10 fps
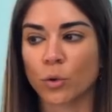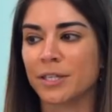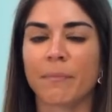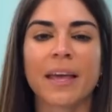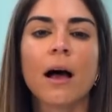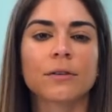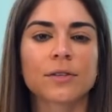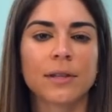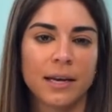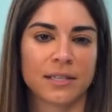towards something
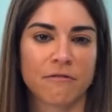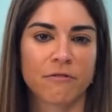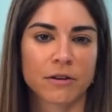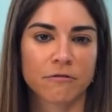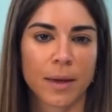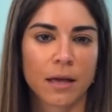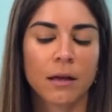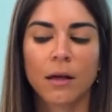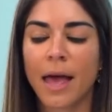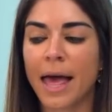else that isn't in front of me.
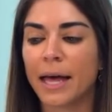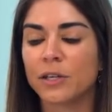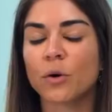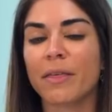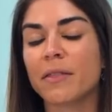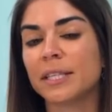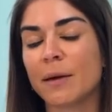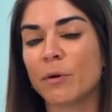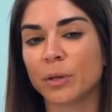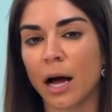And so I think the
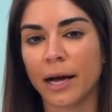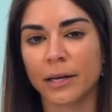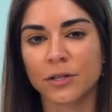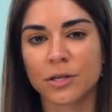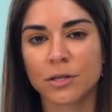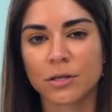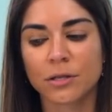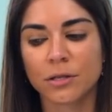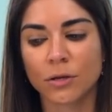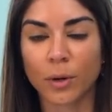same applies
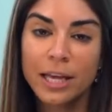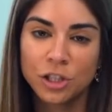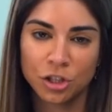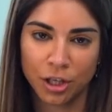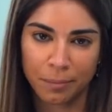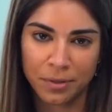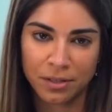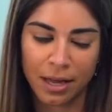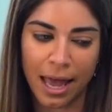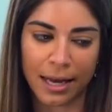to
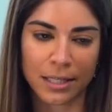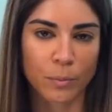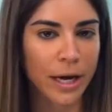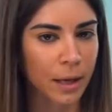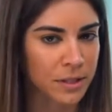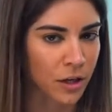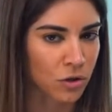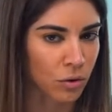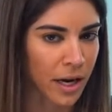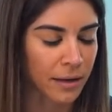relationships and to breakup
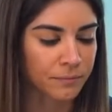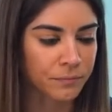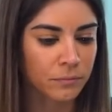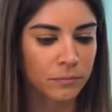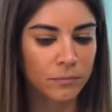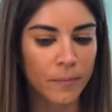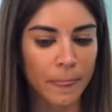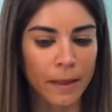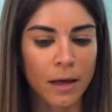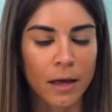territory.
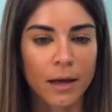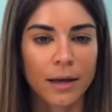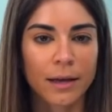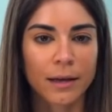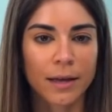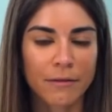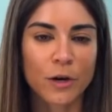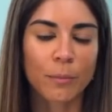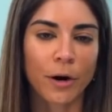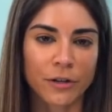Giving
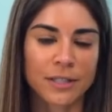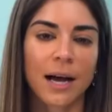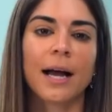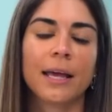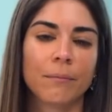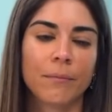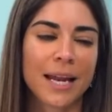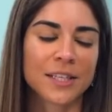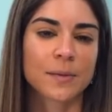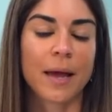your partner time
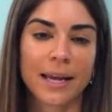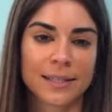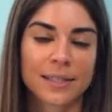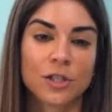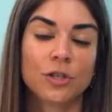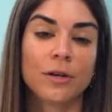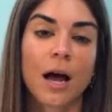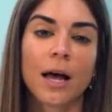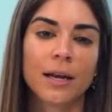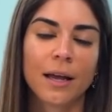and space to
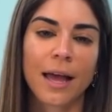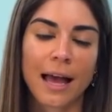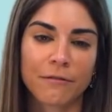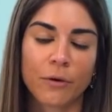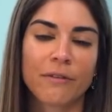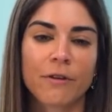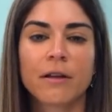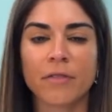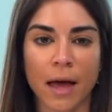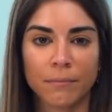not have you in front
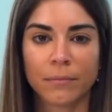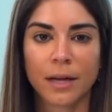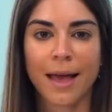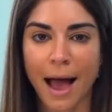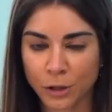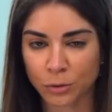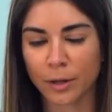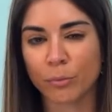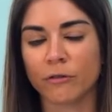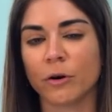of them
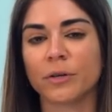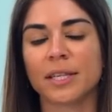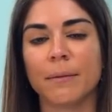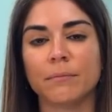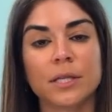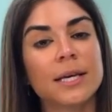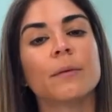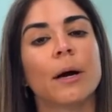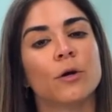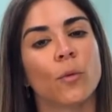actually provokes them to think
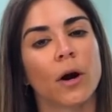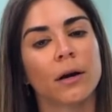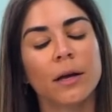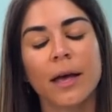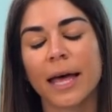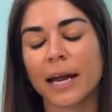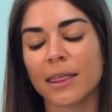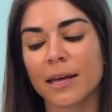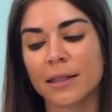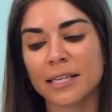about you more. And I
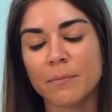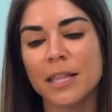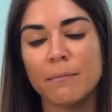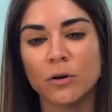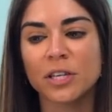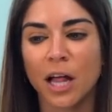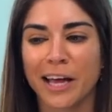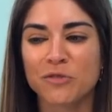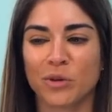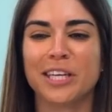think that's something that most
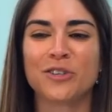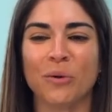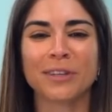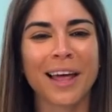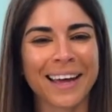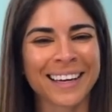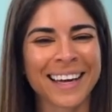clients really don't like.